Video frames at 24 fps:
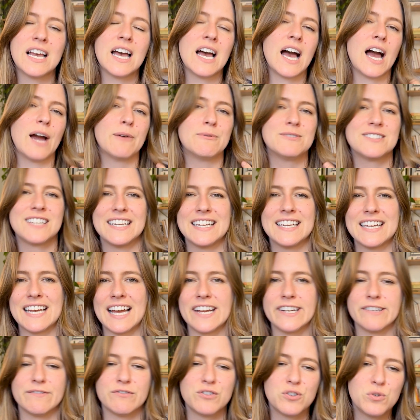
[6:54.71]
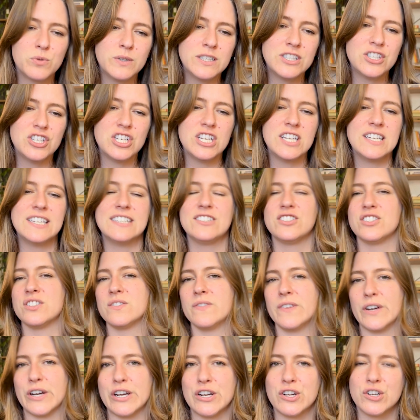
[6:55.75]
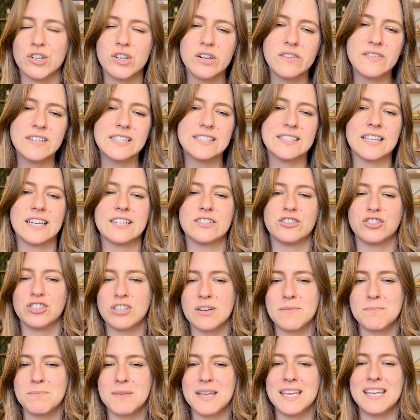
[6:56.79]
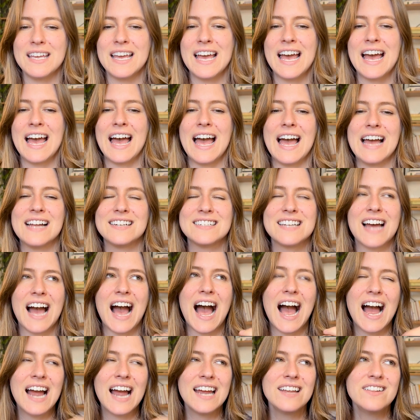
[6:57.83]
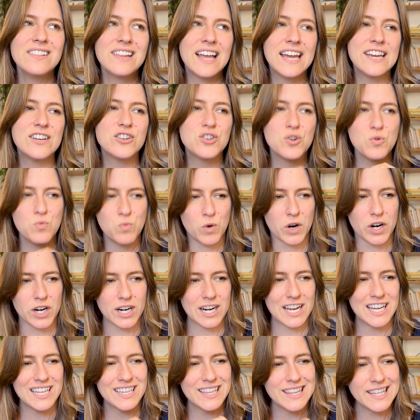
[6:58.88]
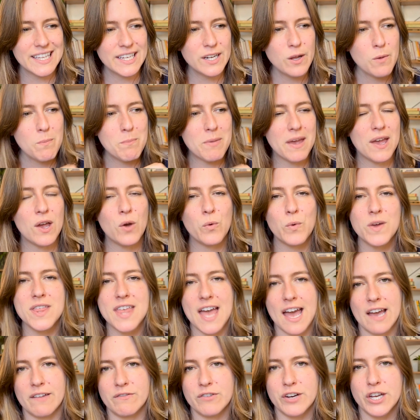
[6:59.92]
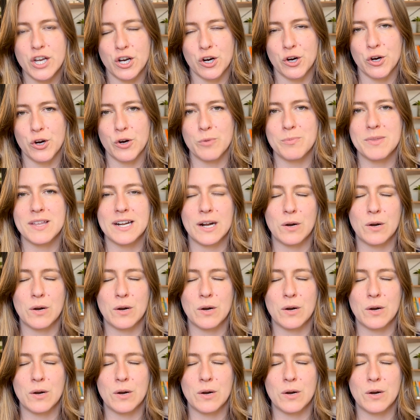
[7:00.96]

I was getting kind of twitchy and just very nervous and jumpy. And I like to work a little bit with every herb that I